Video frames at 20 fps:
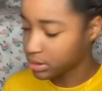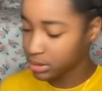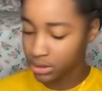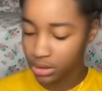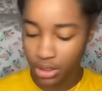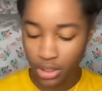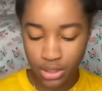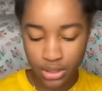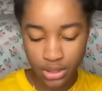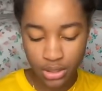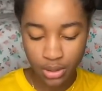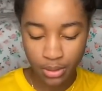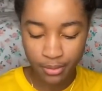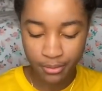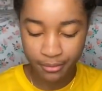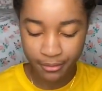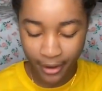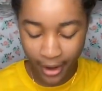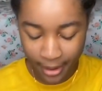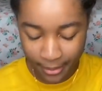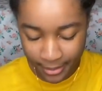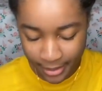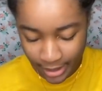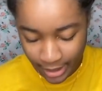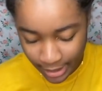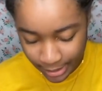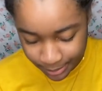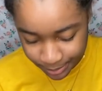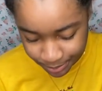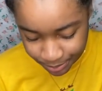custom
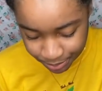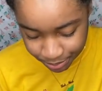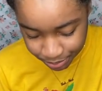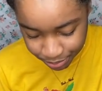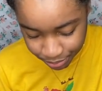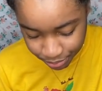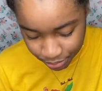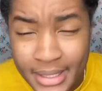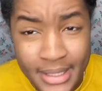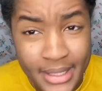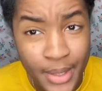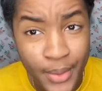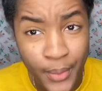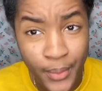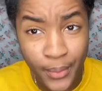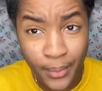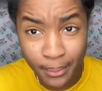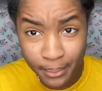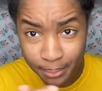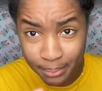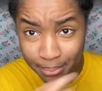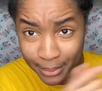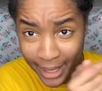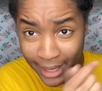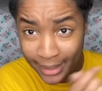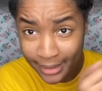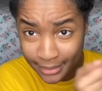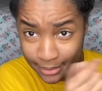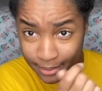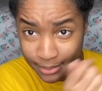formula. See but
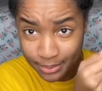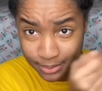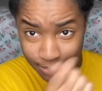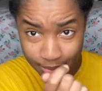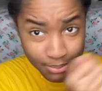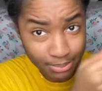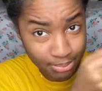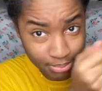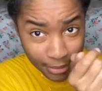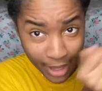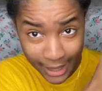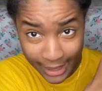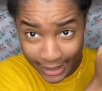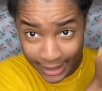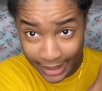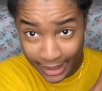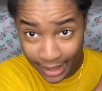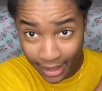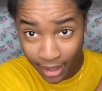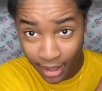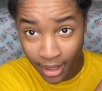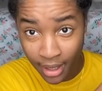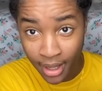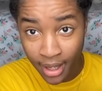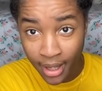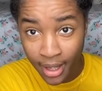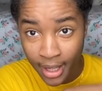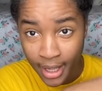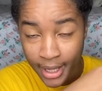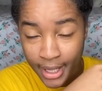other day
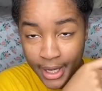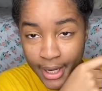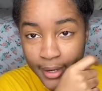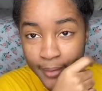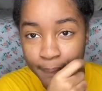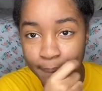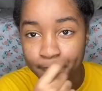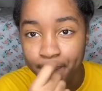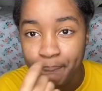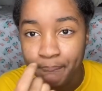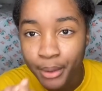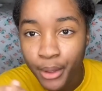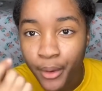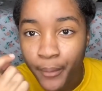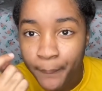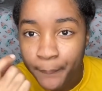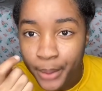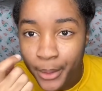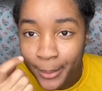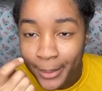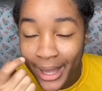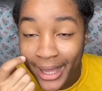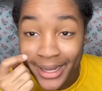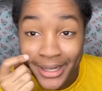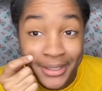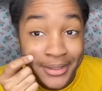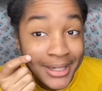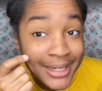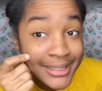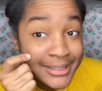it did bump up like you
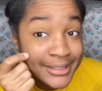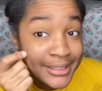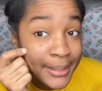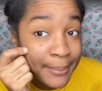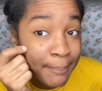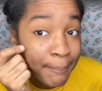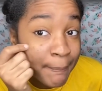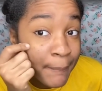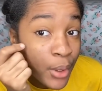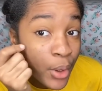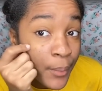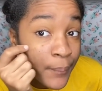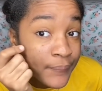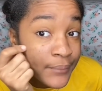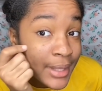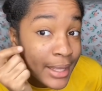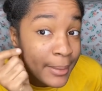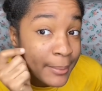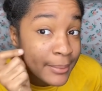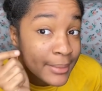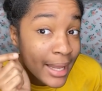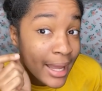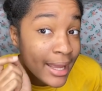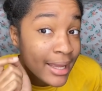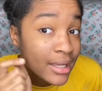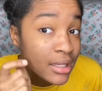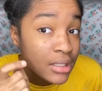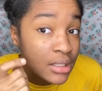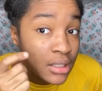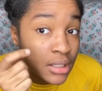could have see bump them
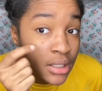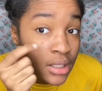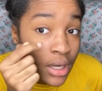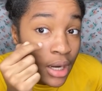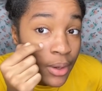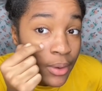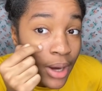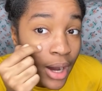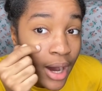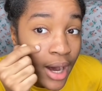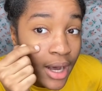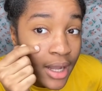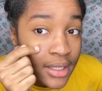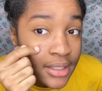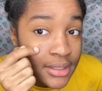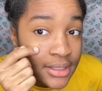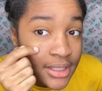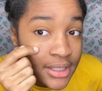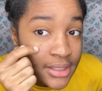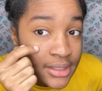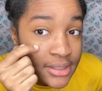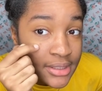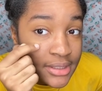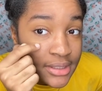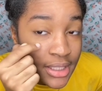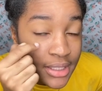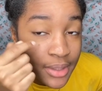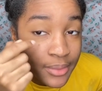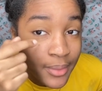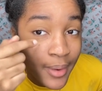like all these
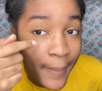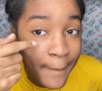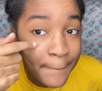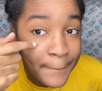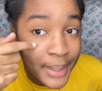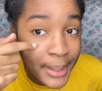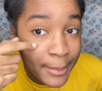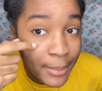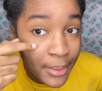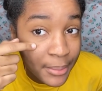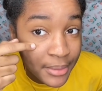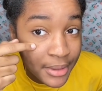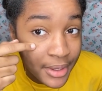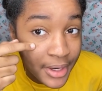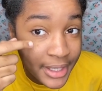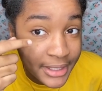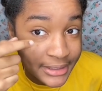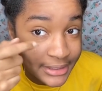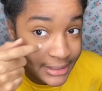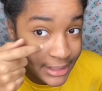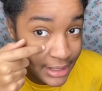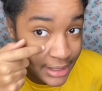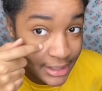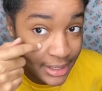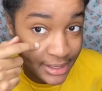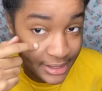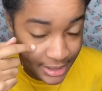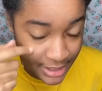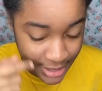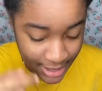um big bump deodorants and,
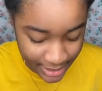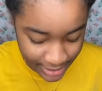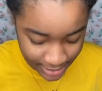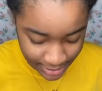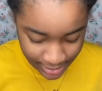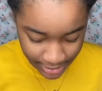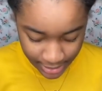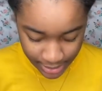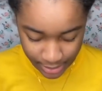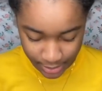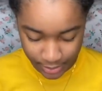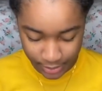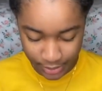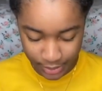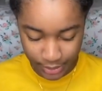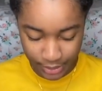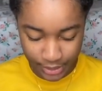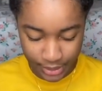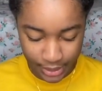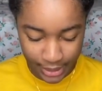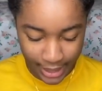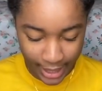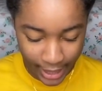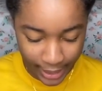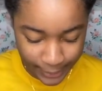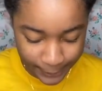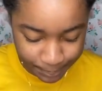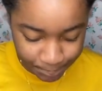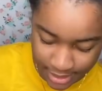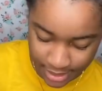and you can't see they good on. So
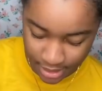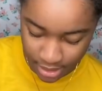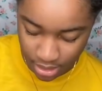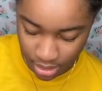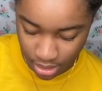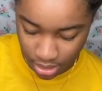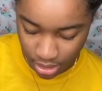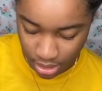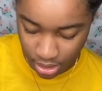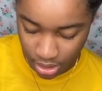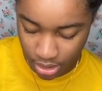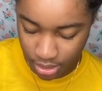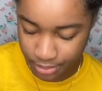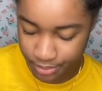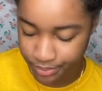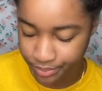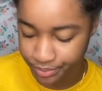like then um